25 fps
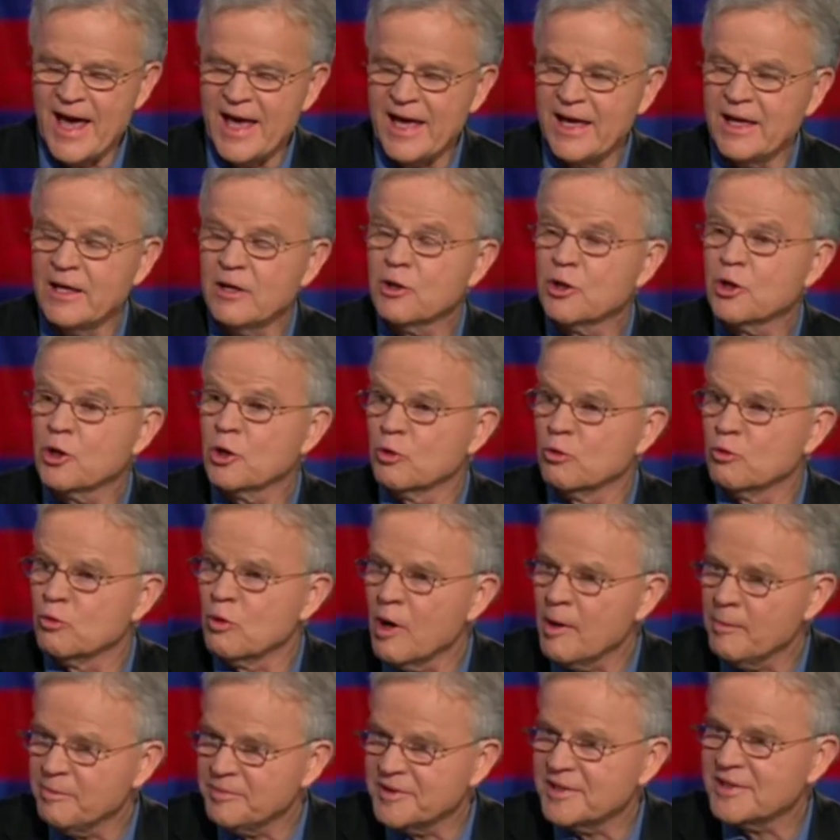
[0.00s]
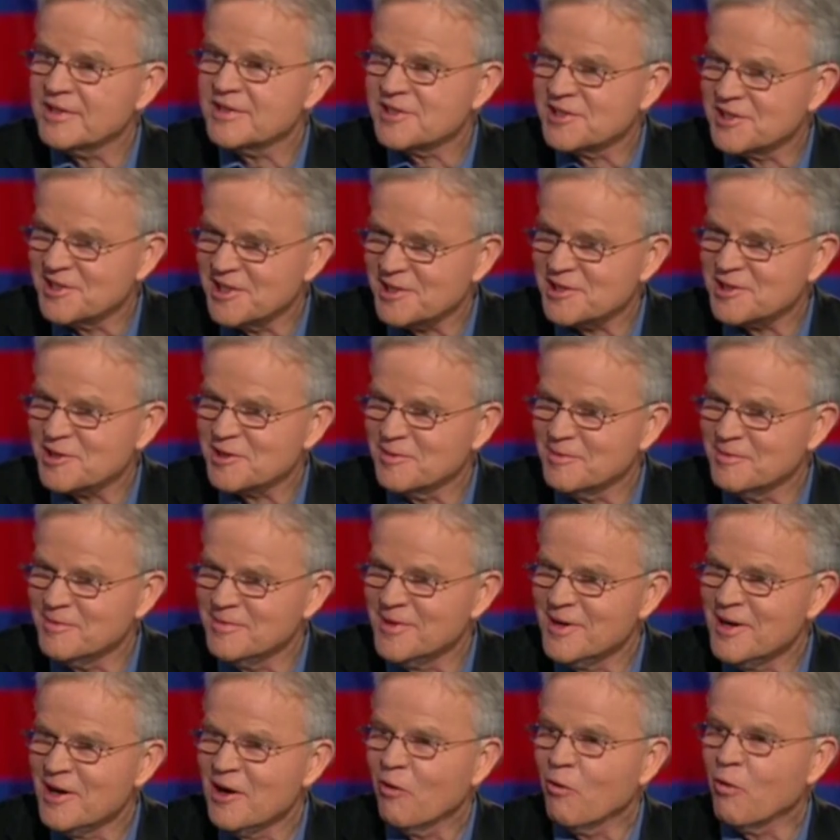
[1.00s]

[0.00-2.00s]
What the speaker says: a corrupt system